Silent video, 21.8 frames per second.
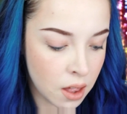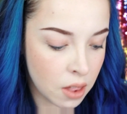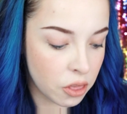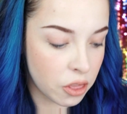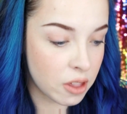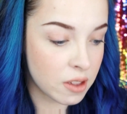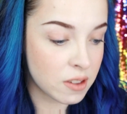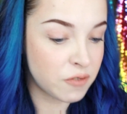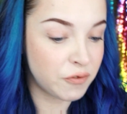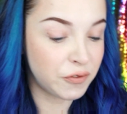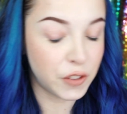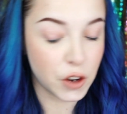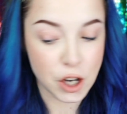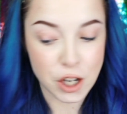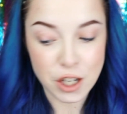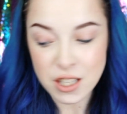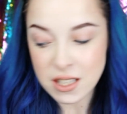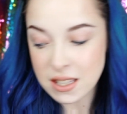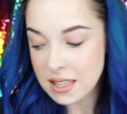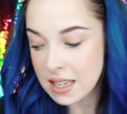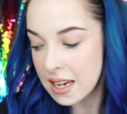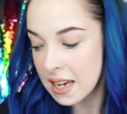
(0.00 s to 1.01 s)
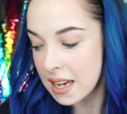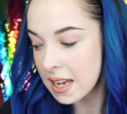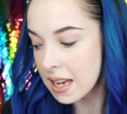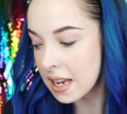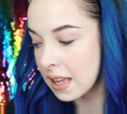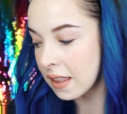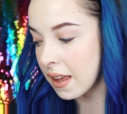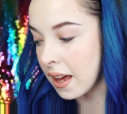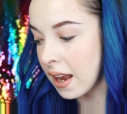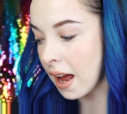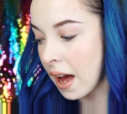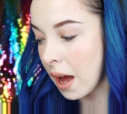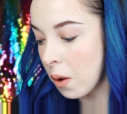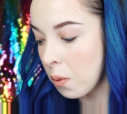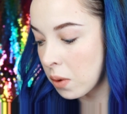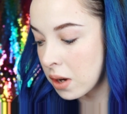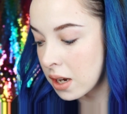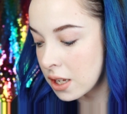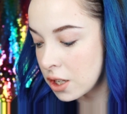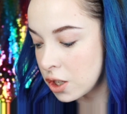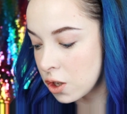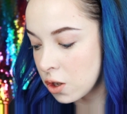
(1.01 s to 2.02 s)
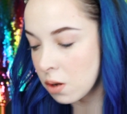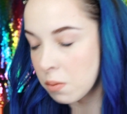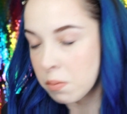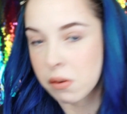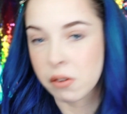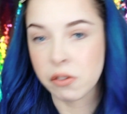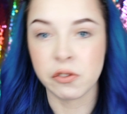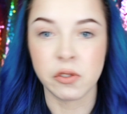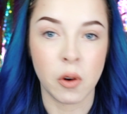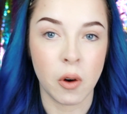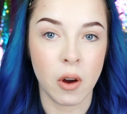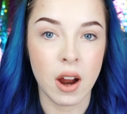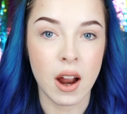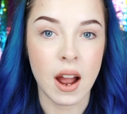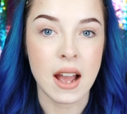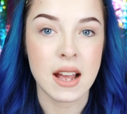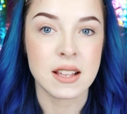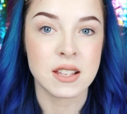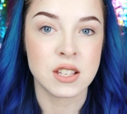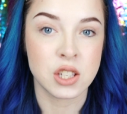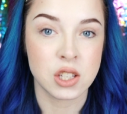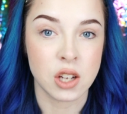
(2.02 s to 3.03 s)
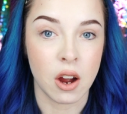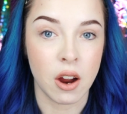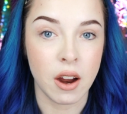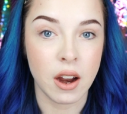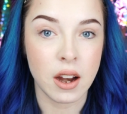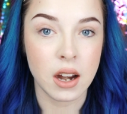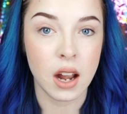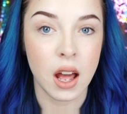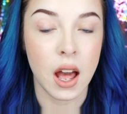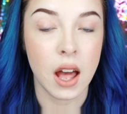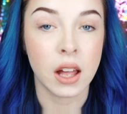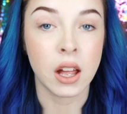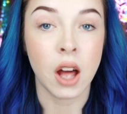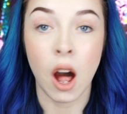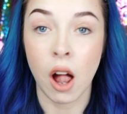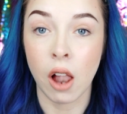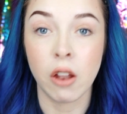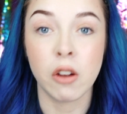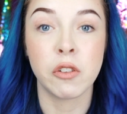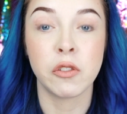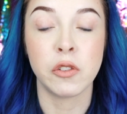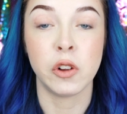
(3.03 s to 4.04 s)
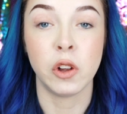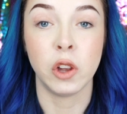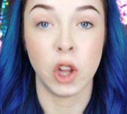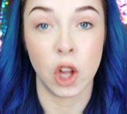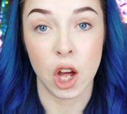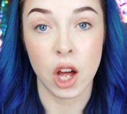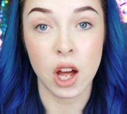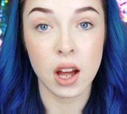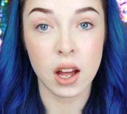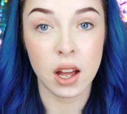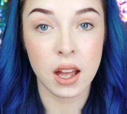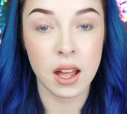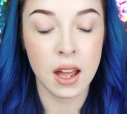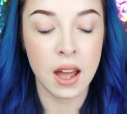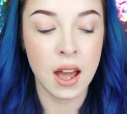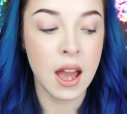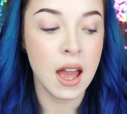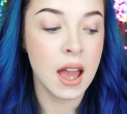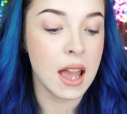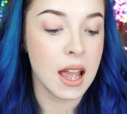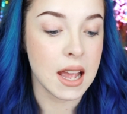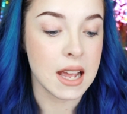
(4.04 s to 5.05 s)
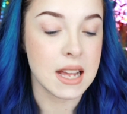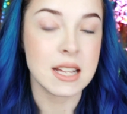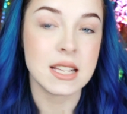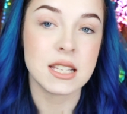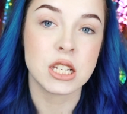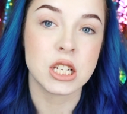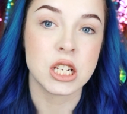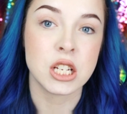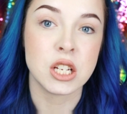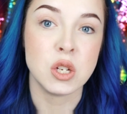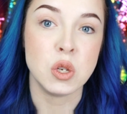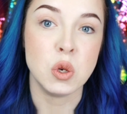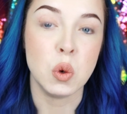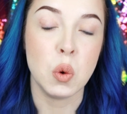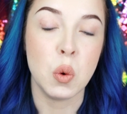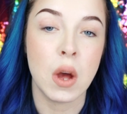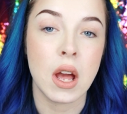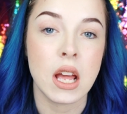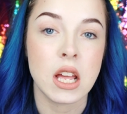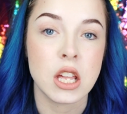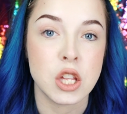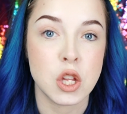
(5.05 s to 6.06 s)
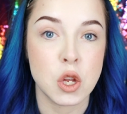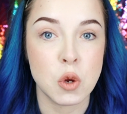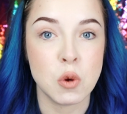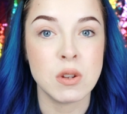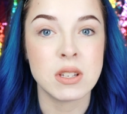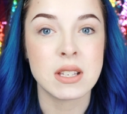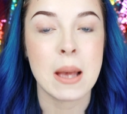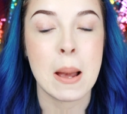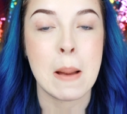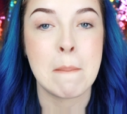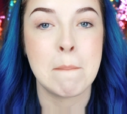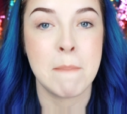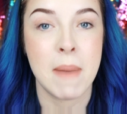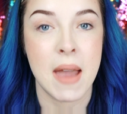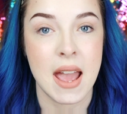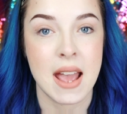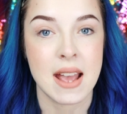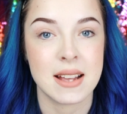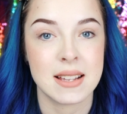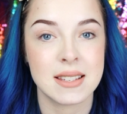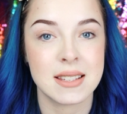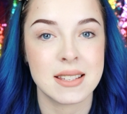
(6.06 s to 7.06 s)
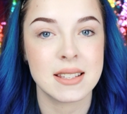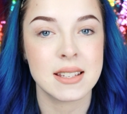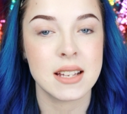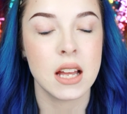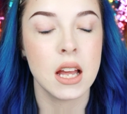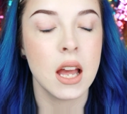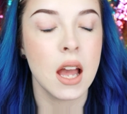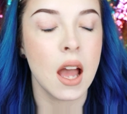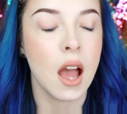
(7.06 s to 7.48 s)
this first thing that I want to do before I start a colorful look is to use a base.